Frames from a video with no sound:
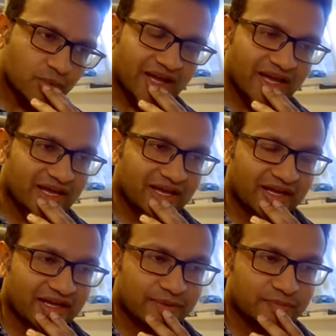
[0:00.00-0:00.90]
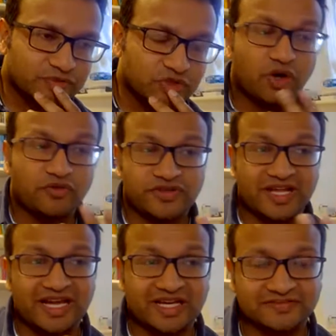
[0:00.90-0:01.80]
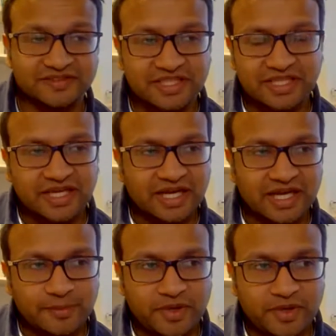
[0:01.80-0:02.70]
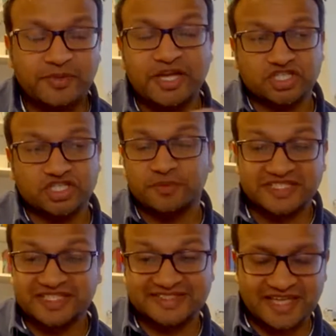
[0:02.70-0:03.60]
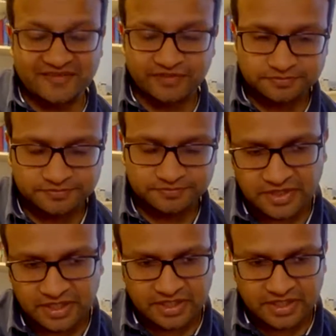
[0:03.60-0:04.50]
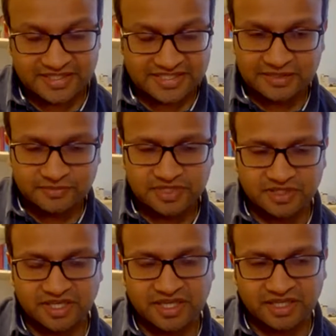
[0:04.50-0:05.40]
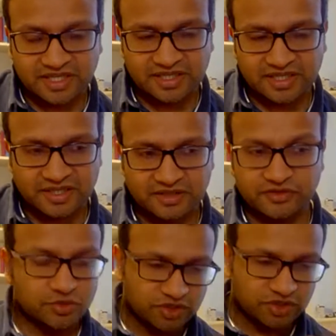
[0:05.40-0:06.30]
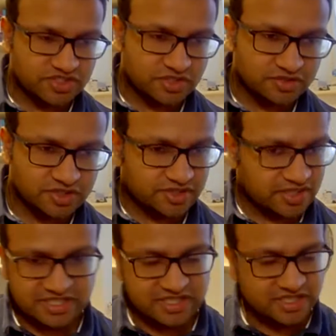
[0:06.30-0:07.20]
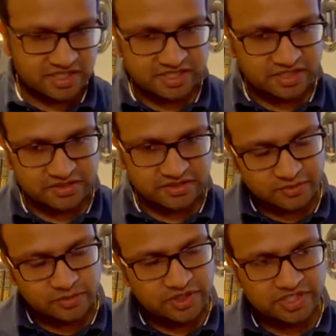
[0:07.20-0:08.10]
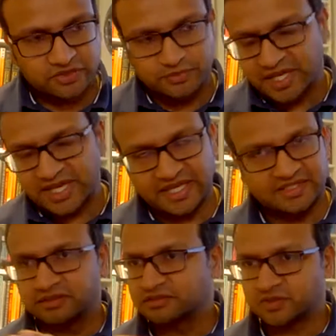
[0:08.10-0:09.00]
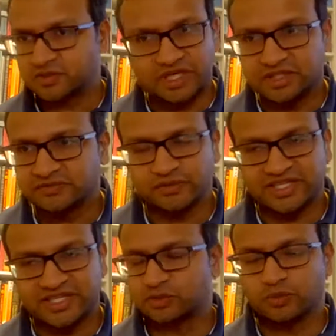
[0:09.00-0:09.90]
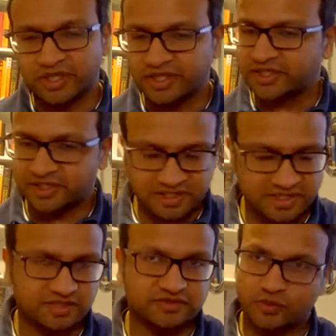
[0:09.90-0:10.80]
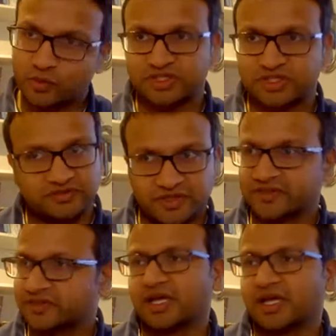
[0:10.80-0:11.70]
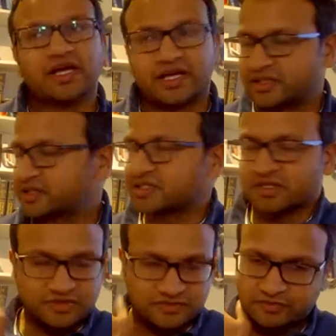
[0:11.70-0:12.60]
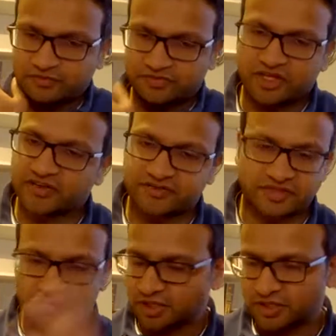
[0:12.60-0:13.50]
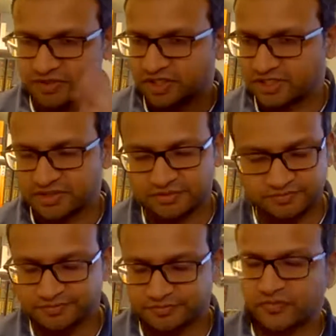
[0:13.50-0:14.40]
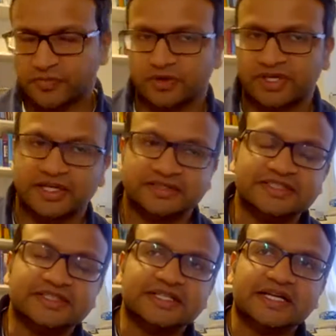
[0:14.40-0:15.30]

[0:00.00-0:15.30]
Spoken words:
where you often have if a patient comes in at 7, they're deemed they're under one consultant, then there's another consultant that works from 8 till 12 or 8 till 1, and another consultant from 1 till 5, another consultant from 5 till overnight. Okay.